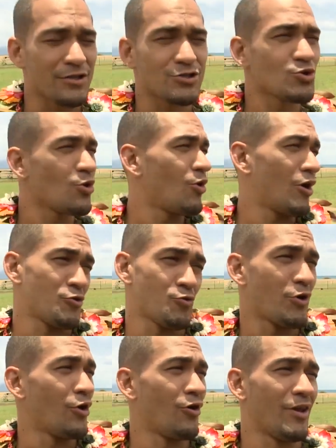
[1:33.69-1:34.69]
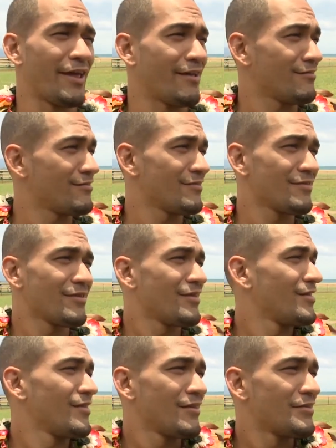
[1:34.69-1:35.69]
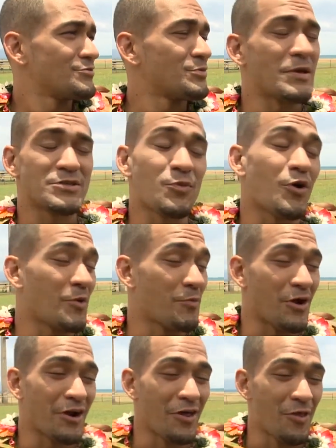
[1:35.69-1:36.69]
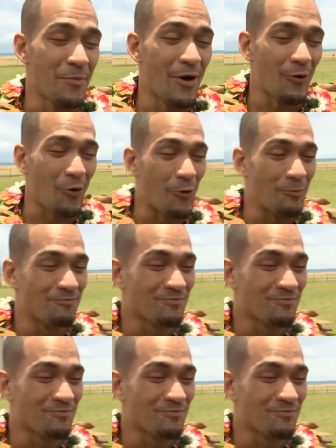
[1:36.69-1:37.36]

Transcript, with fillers: is so unreal, like, it makes me want to bring another belt home.